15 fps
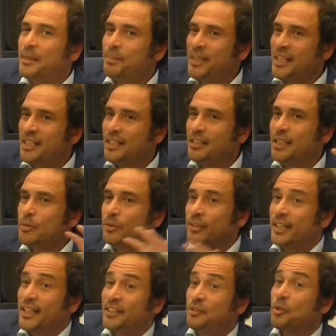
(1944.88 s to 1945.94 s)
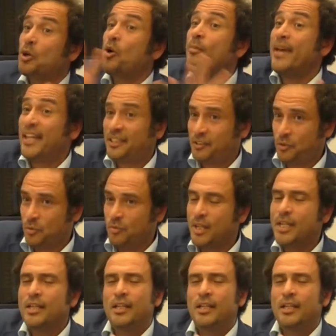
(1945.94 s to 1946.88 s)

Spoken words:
period he would like to go back to.